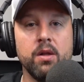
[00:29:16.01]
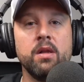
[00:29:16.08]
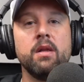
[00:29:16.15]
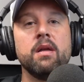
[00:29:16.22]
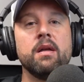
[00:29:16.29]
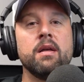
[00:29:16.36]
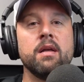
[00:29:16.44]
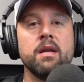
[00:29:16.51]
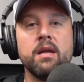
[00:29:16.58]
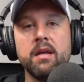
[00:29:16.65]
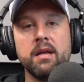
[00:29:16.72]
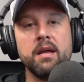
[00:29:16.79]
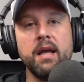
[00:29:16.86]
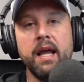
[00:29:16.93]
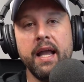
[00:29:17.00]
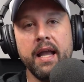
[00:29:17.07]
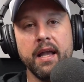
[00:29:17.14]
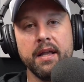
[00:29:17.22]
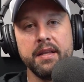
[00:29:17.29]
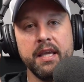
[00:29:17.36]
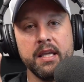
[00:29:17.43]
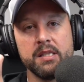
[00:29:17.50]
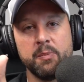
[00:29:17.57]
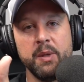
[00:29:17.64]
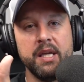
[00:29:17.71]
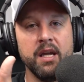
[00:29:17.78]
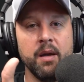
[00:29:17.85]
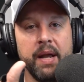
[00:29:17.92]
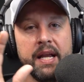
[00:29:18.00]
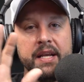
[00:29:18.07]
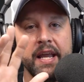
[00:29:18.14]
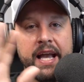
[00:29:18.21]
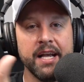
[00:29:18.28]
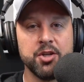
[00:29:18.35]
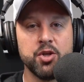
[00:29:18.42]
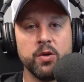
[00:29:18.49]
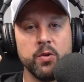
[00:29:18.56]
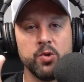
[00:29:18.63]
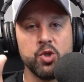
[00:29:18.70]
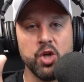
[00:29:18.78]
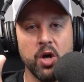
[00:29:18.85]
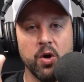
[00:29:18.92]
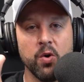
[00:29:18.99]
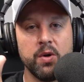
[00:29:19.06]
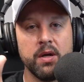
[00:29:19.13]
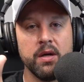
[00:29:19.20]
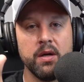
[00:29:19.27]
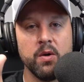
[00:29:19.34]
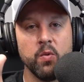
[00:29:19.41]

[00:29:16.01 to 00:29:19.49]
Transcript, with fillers: And he has become a national joke,